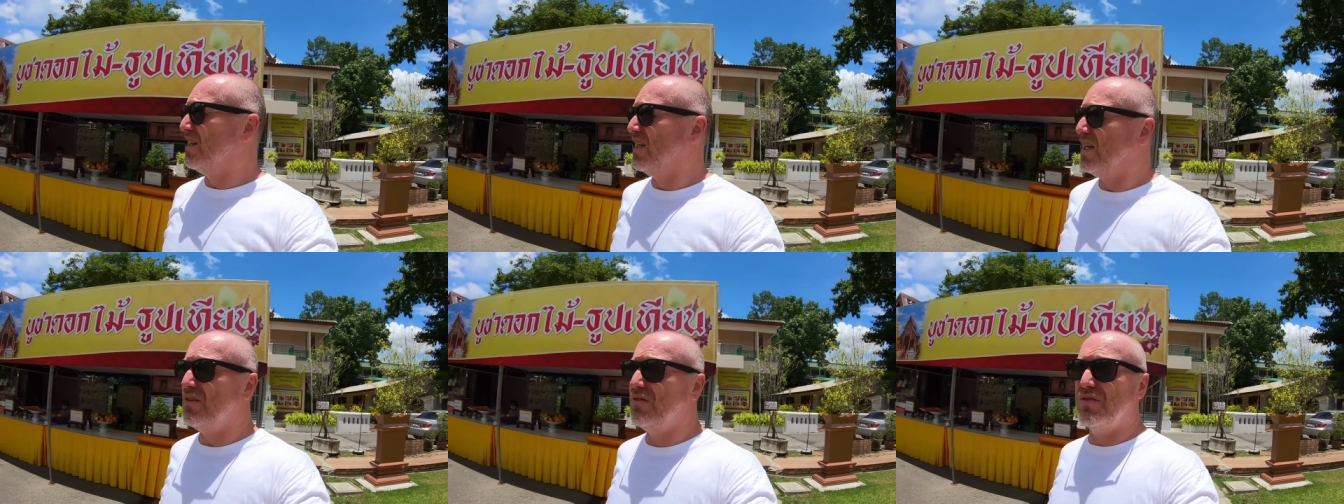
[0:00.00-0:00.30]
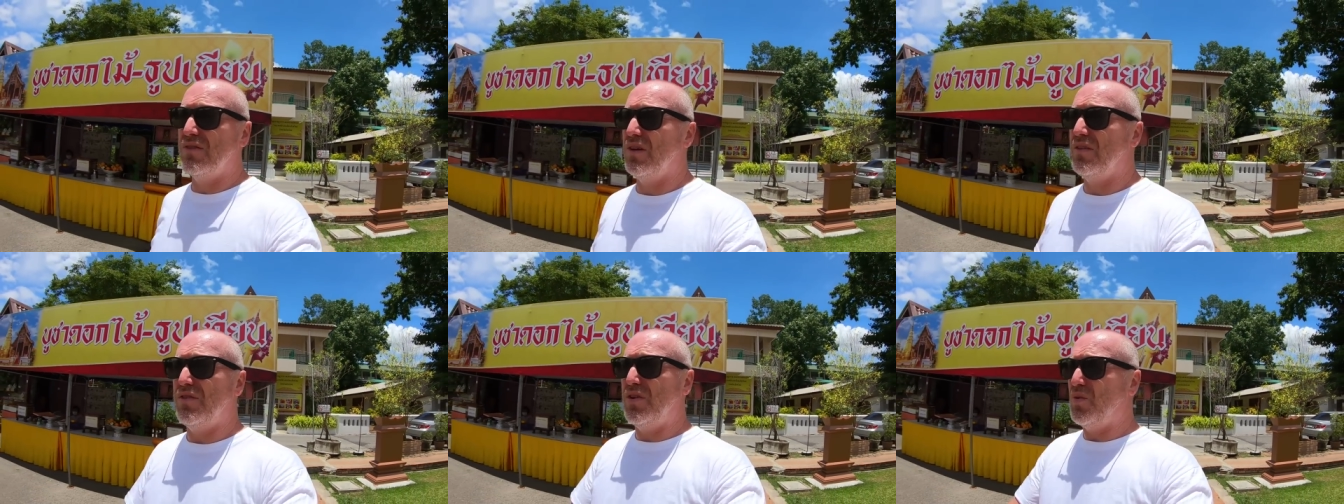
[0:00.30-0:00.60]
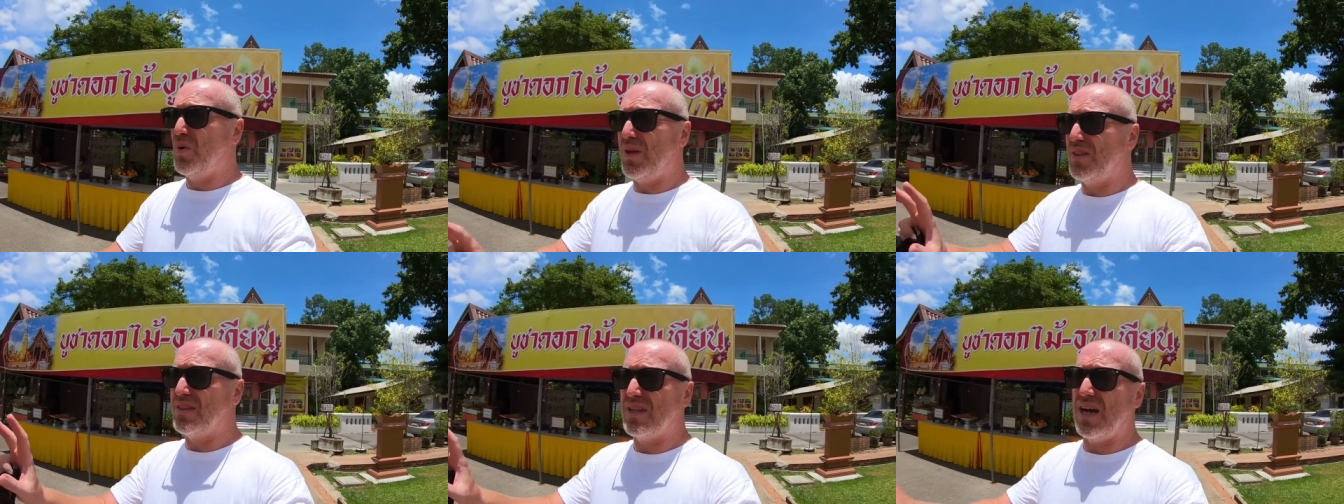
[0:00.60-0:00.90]
even if
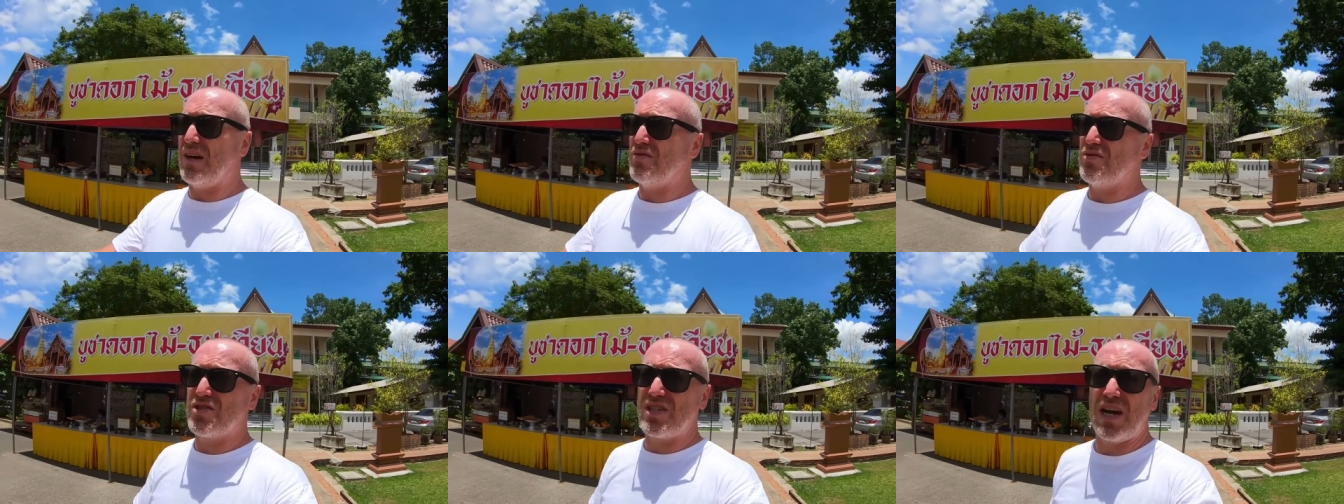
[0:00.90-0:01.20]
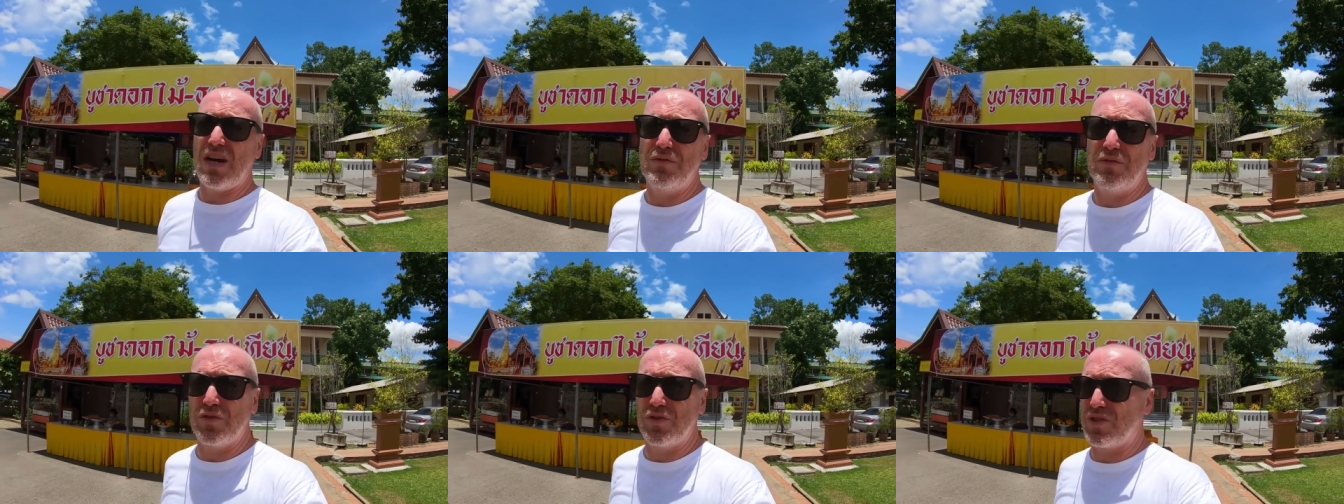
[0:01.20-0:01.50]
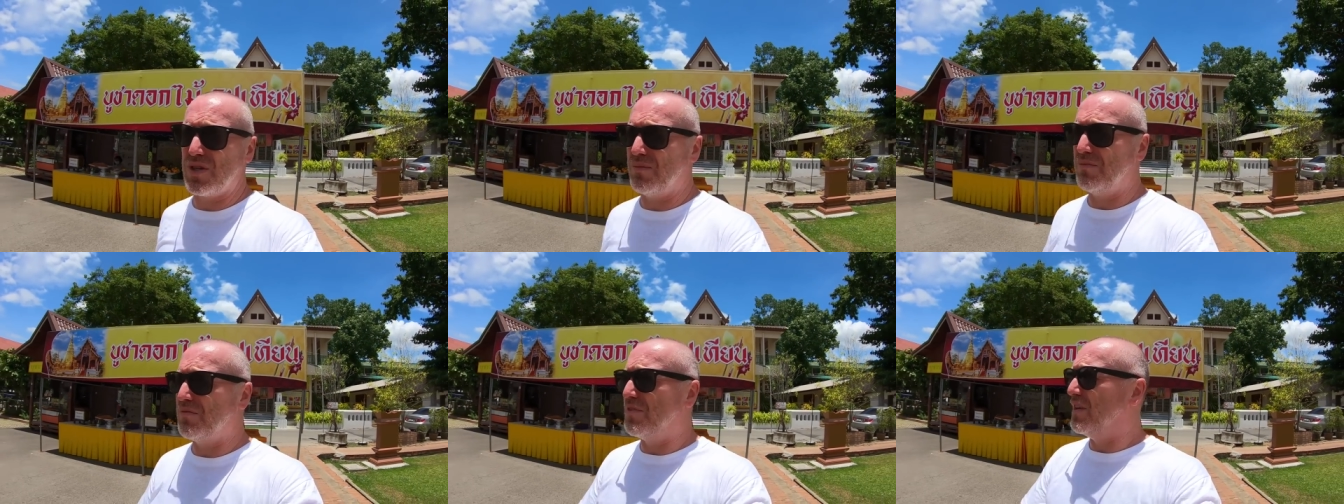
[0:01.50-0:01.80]
you went down south or
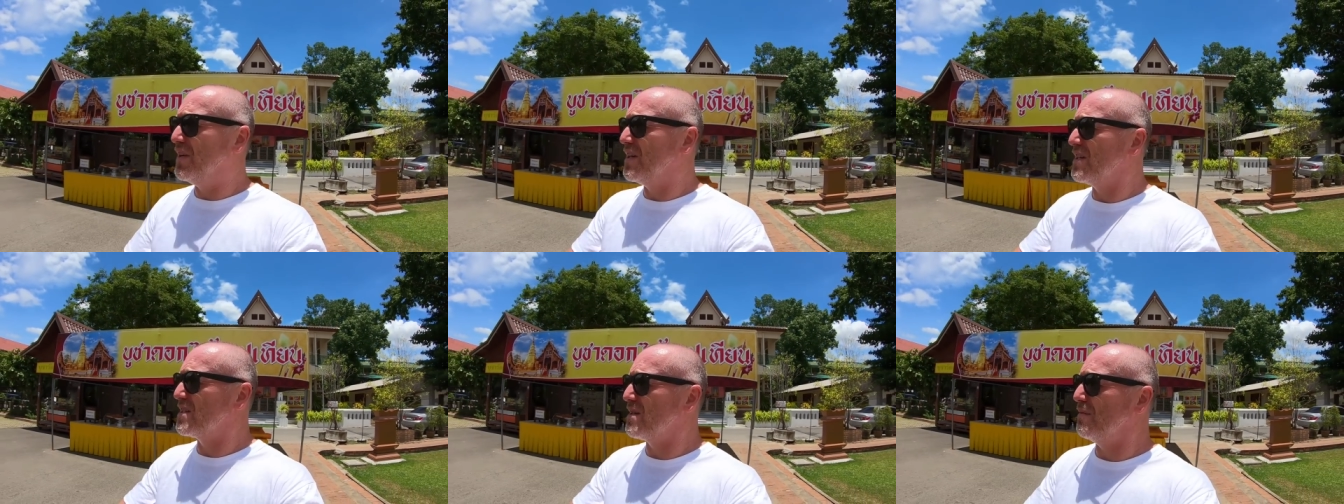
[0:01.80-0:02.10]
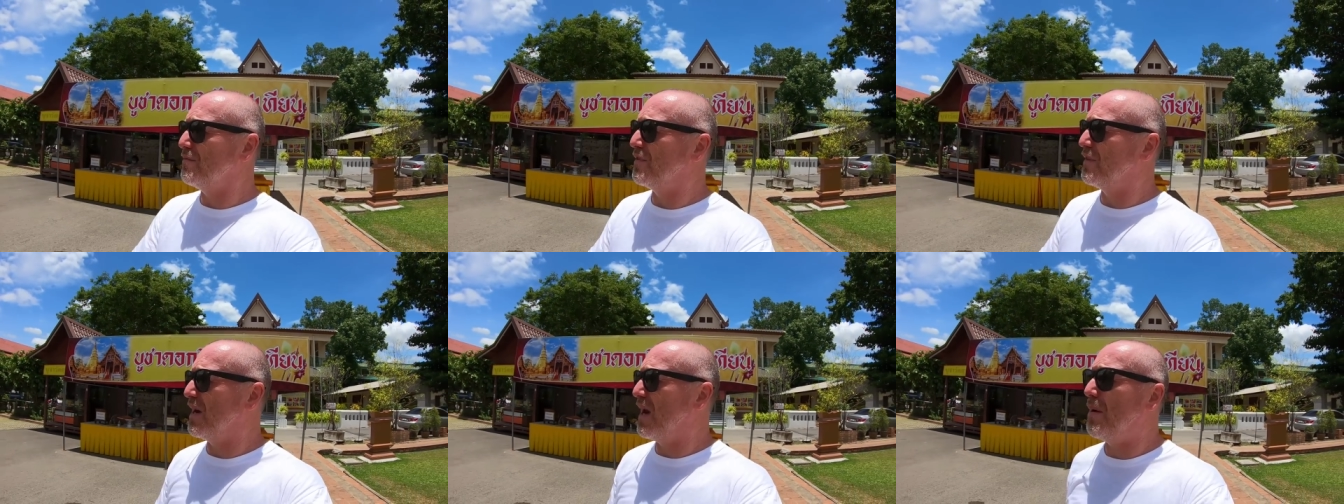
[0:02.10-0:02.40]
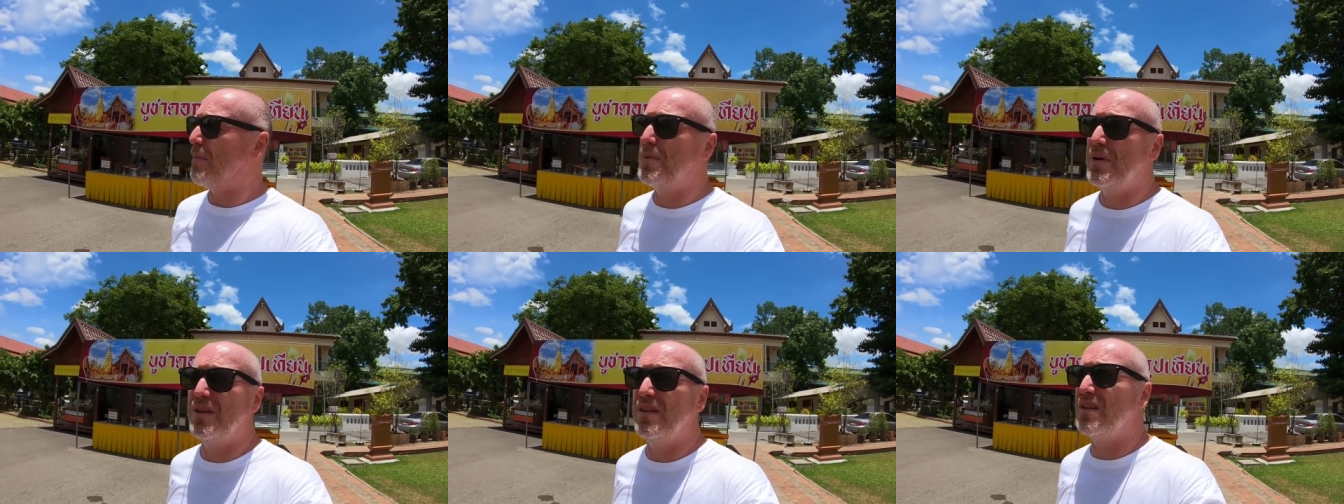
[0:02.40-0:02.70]
something, if something
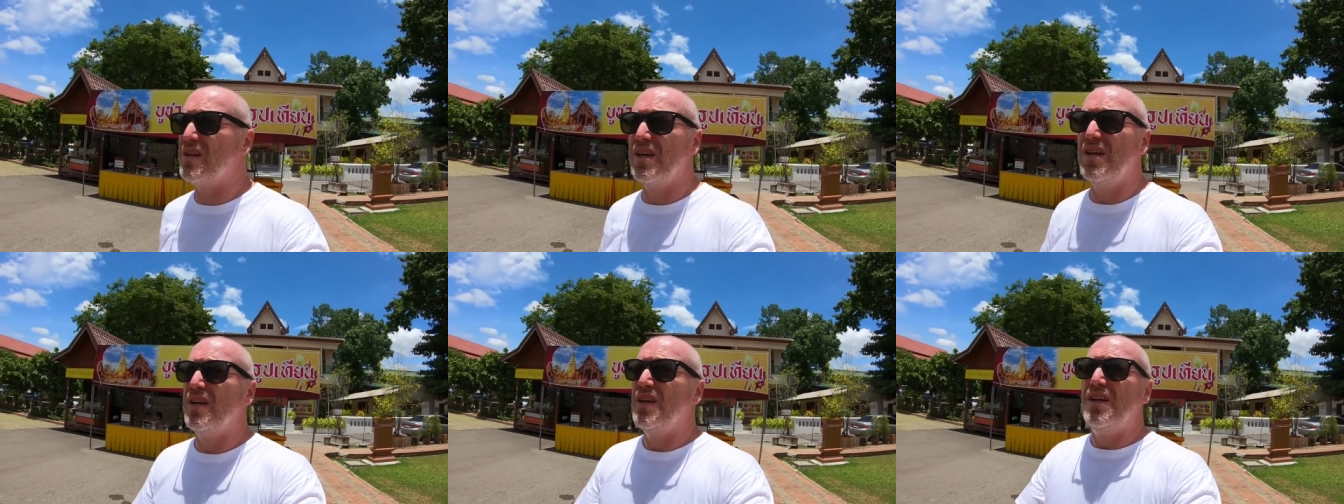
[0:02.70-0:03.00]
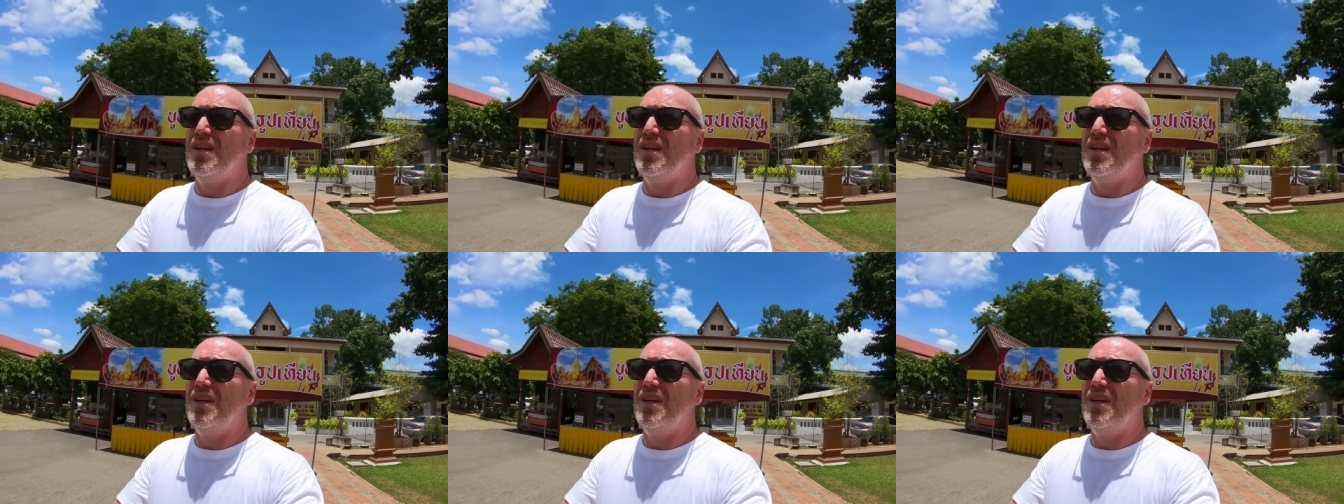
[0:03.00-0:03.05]
happened.